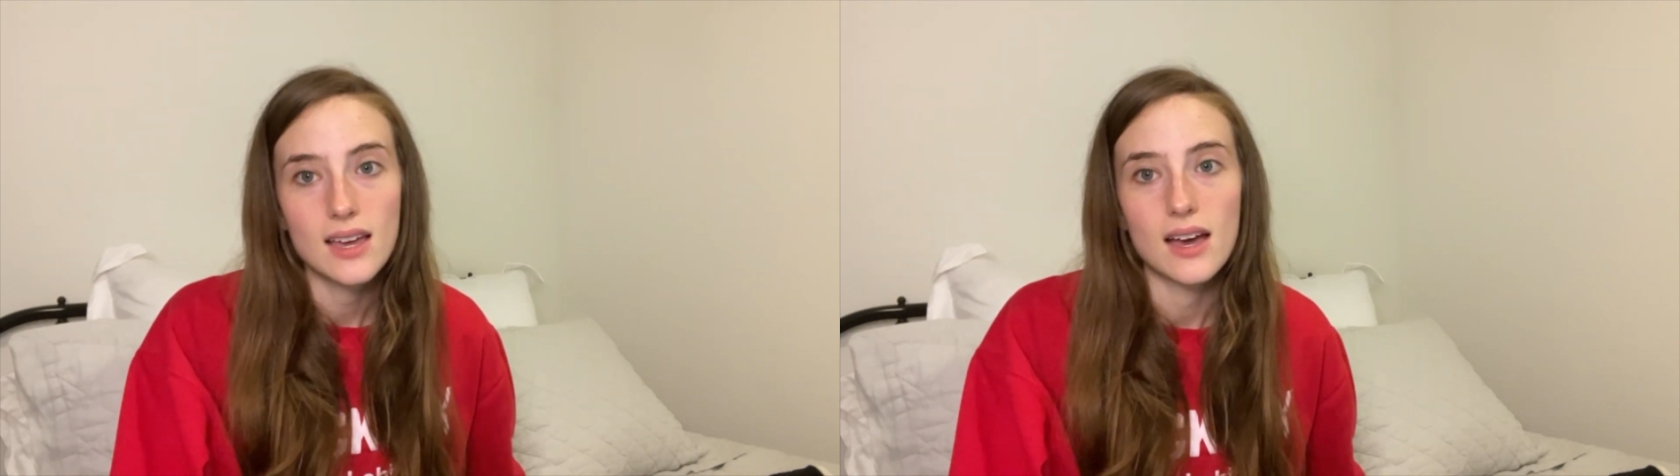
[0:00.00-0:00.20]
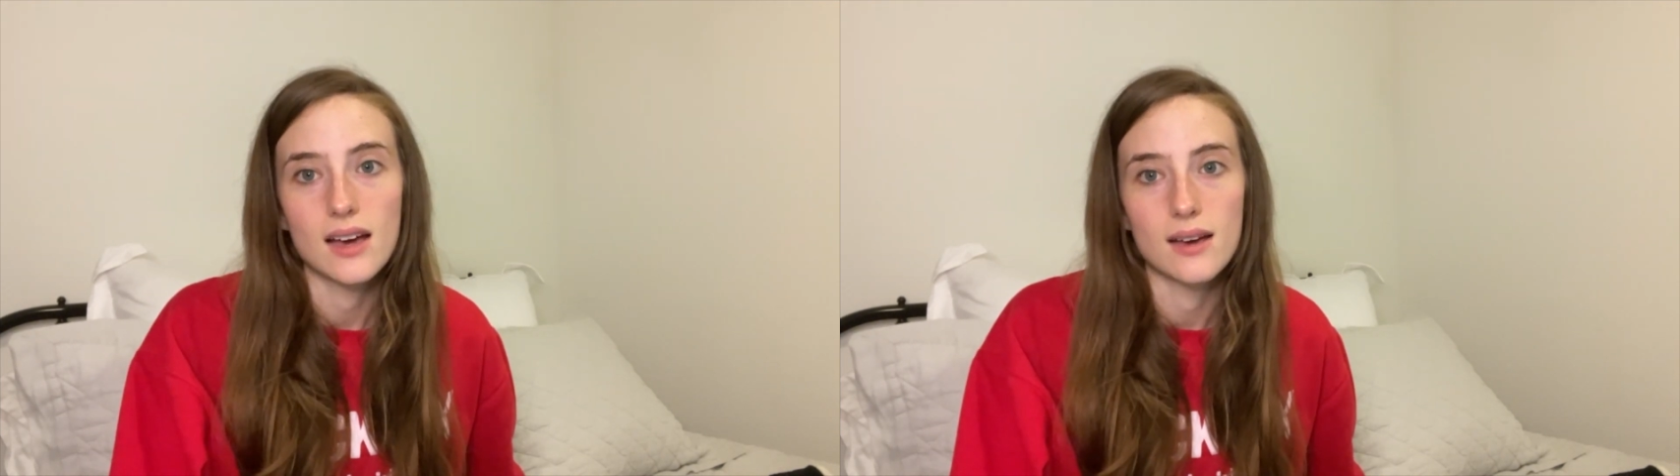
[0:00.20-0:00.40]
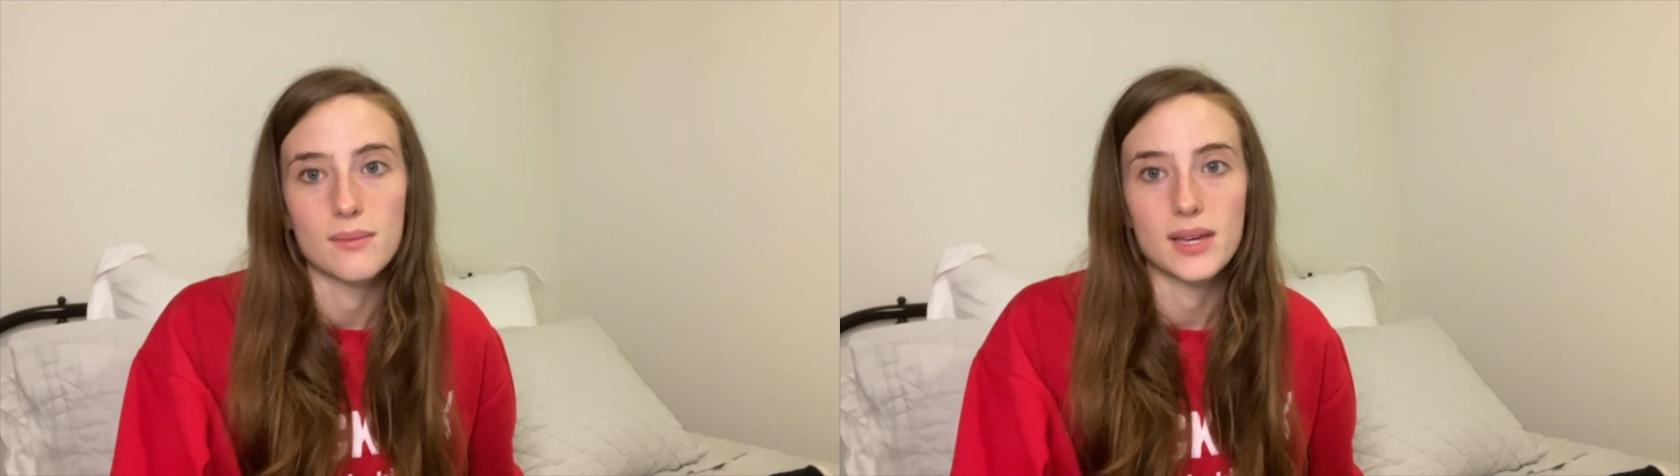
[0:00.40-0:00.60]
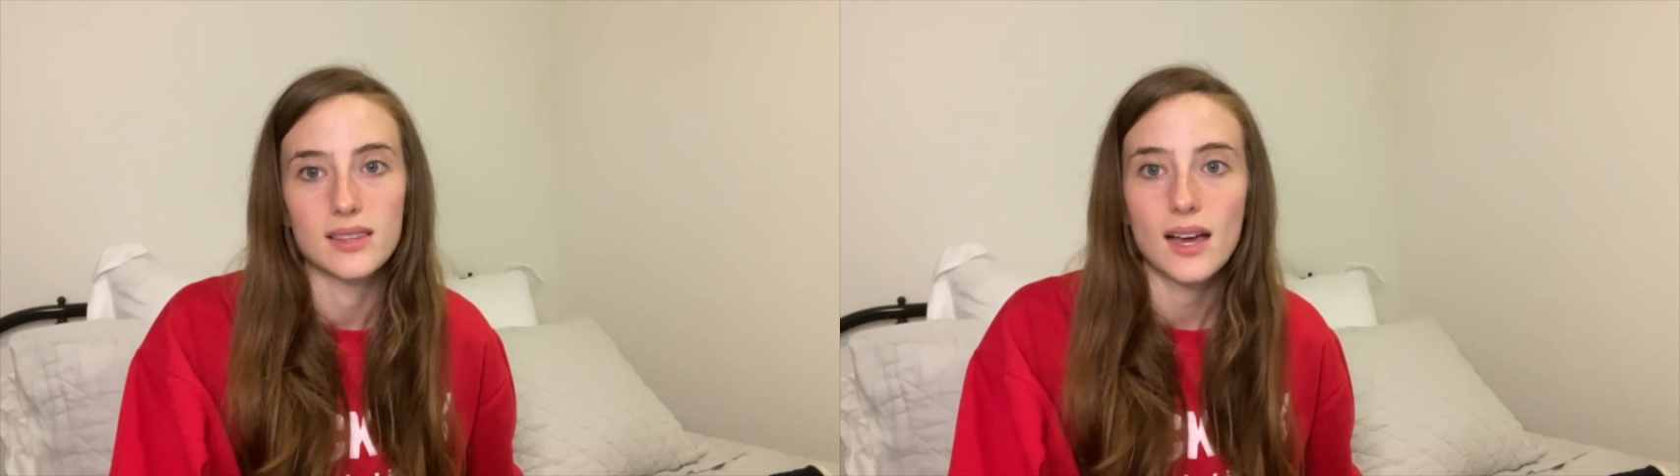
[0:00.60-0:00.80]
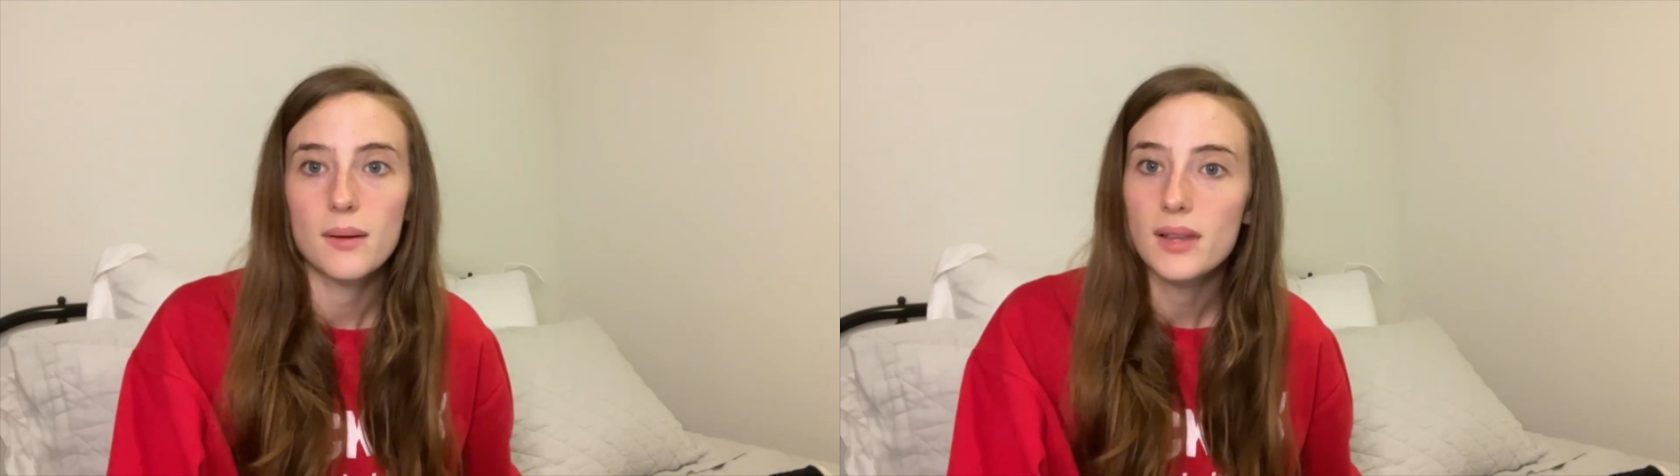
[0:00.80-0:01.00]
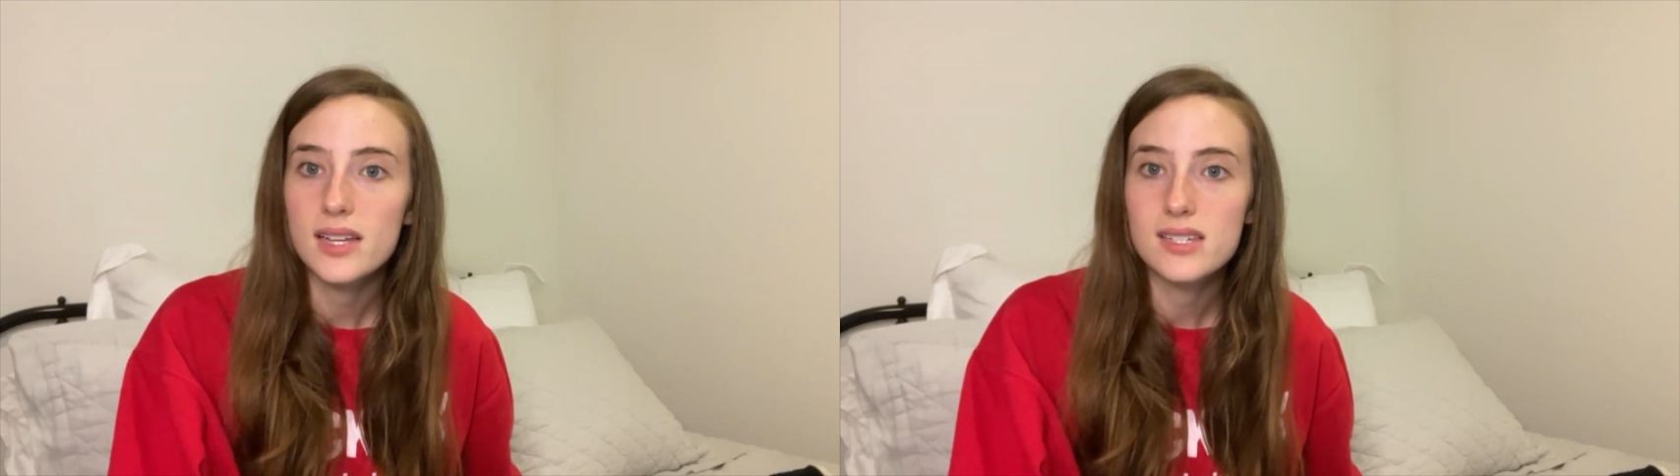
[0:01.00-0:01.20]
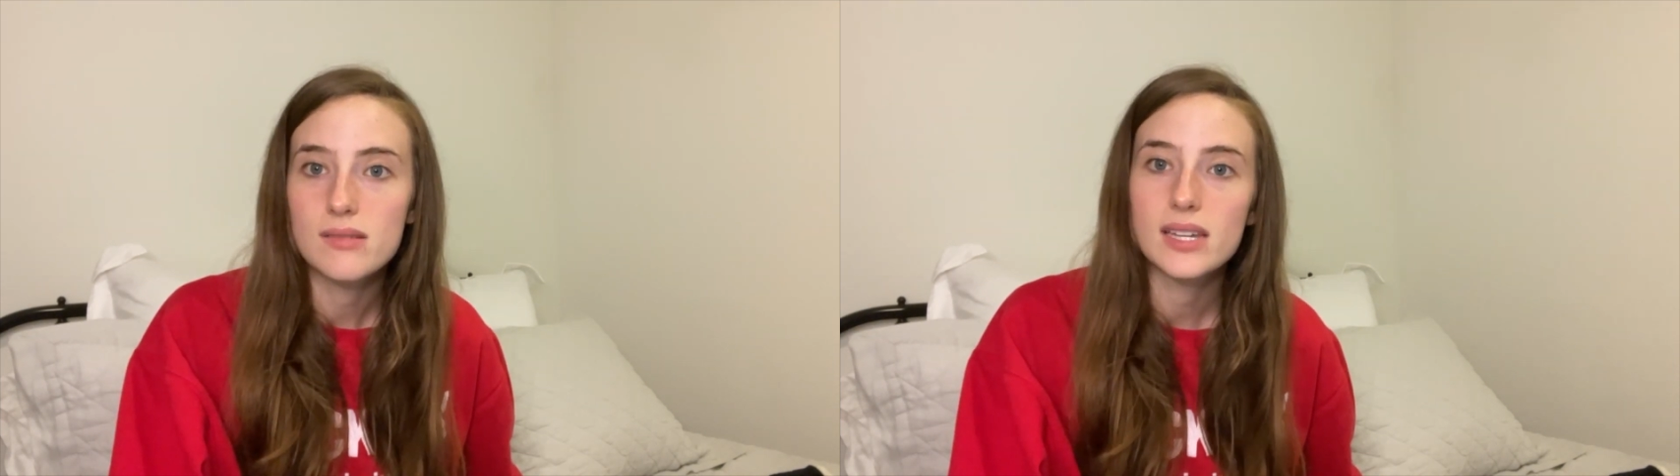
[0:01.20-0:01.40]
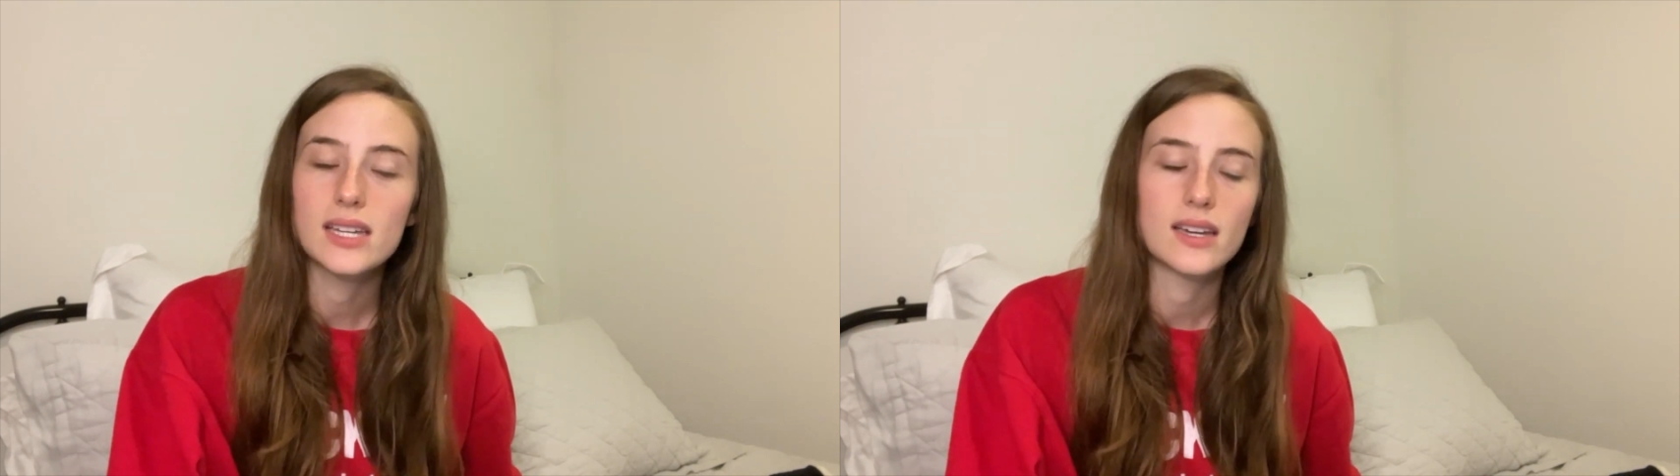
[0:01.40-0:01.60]
in lab last
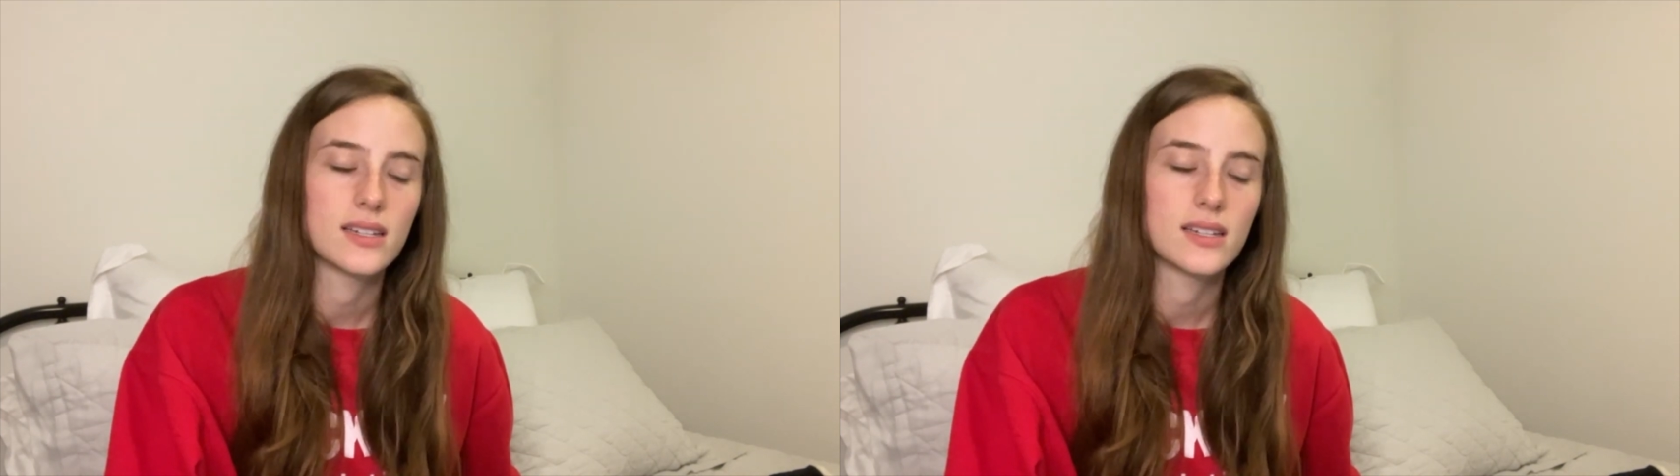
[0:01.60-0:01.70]
week,